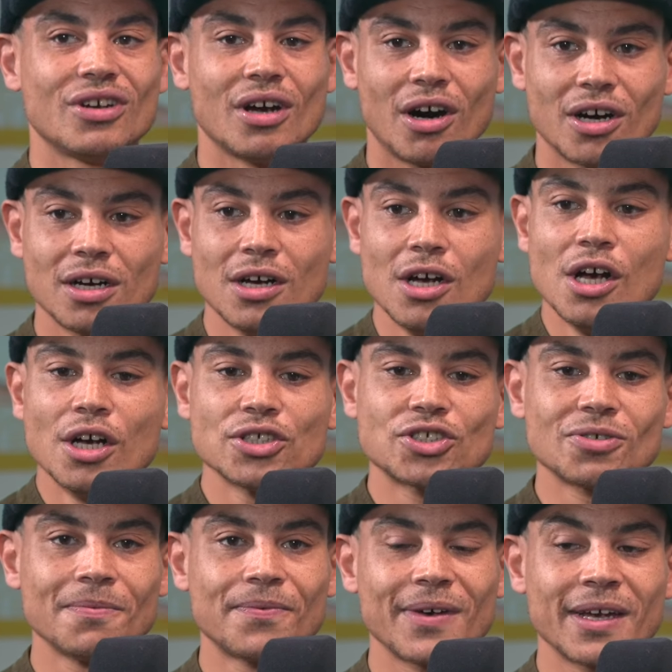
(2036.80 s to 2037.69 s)
or
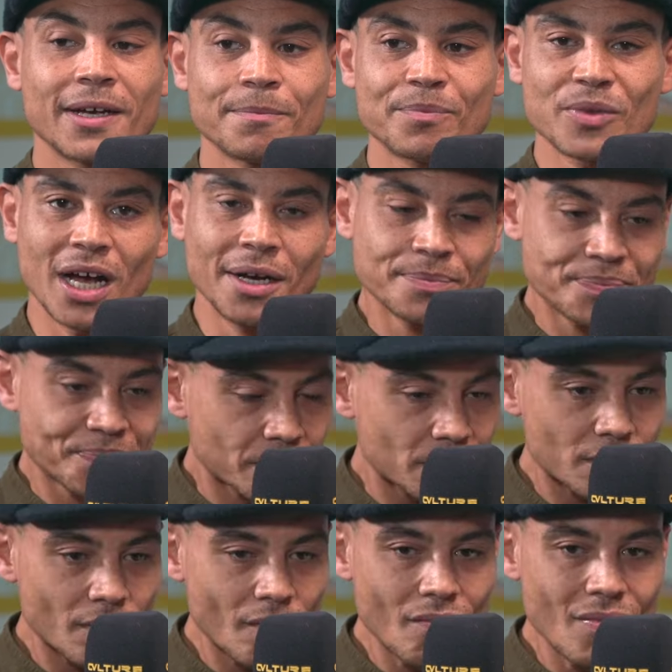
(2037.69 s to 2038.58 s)
something,
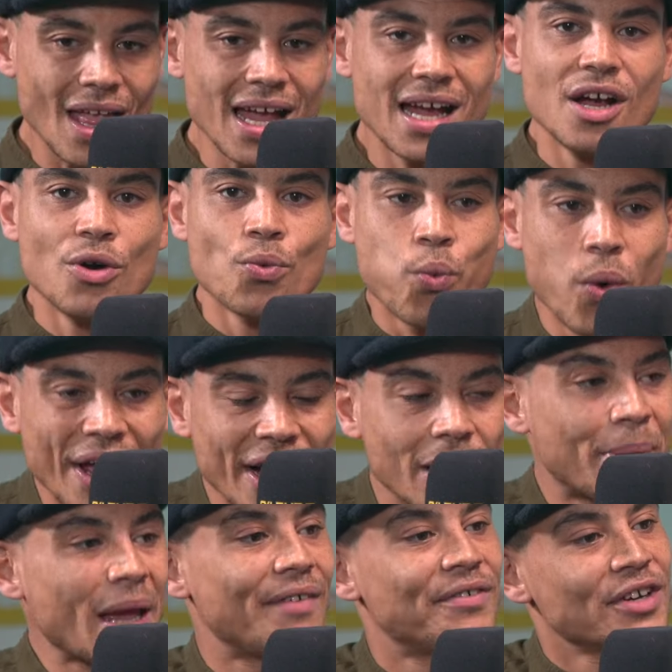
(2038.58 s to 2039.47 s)

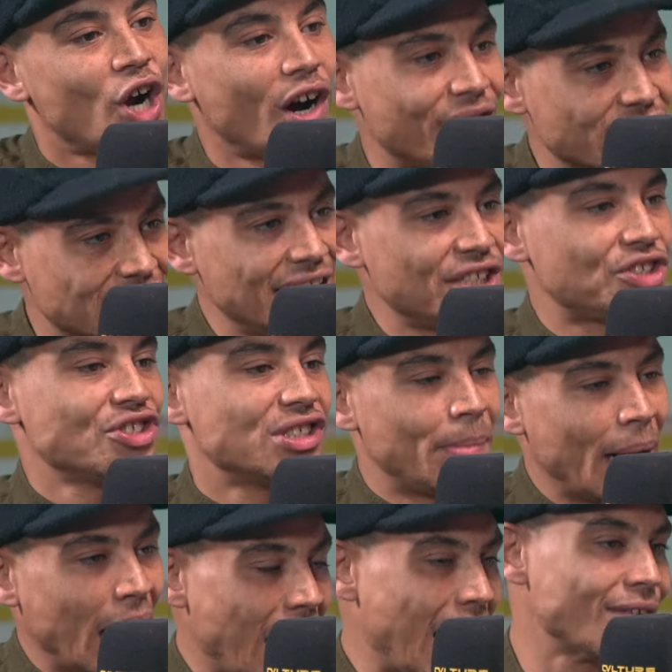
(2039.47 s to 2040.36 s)
we'll be having conversations
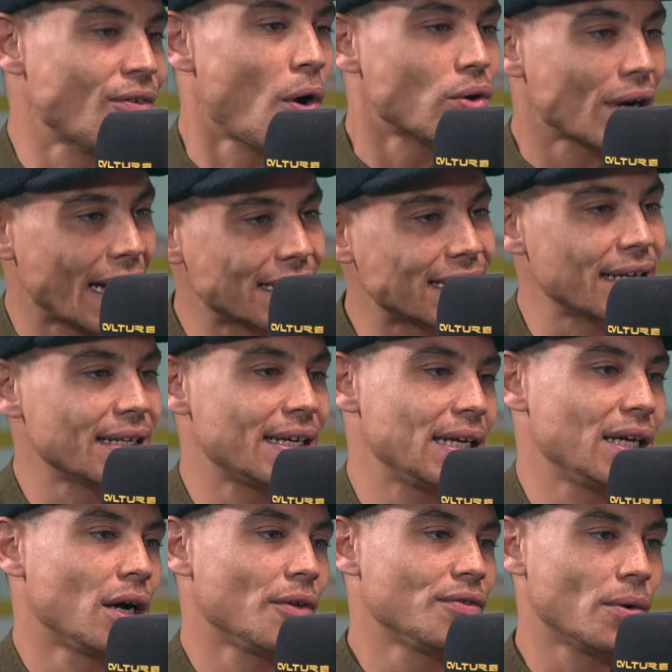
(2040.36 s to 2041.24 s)
about our own
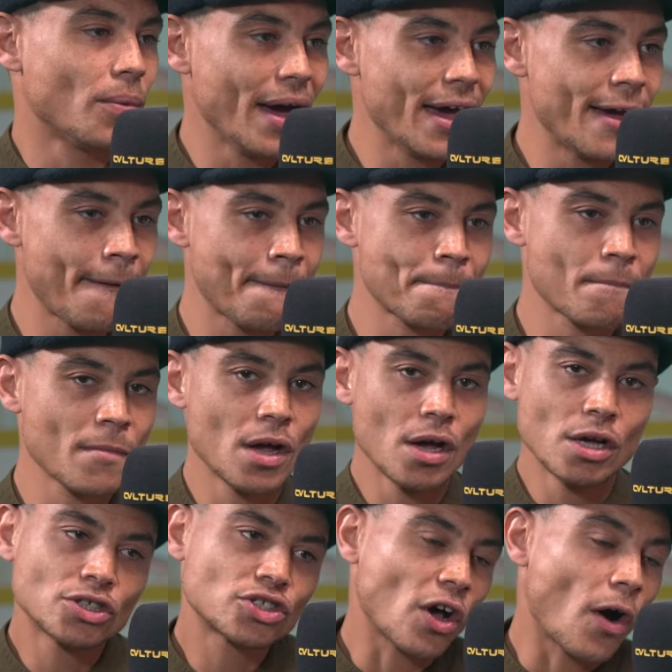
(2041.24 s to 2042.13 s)
identity on the way.
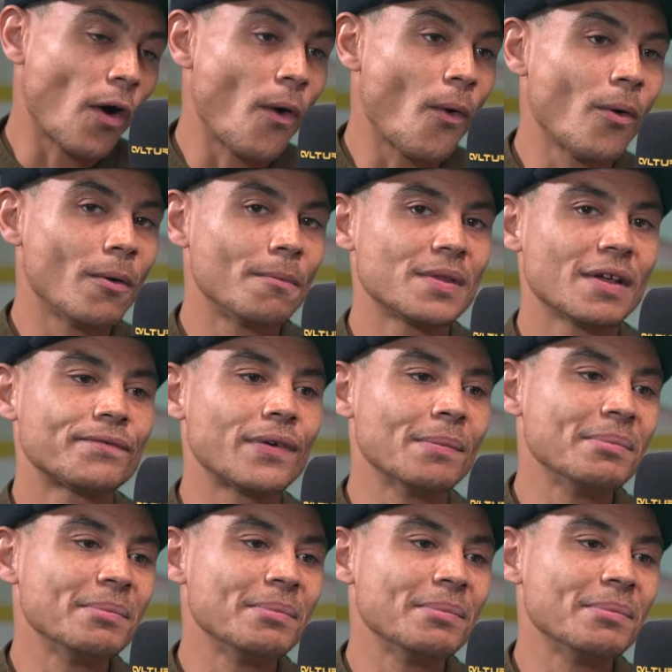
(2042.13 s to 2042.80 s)
So for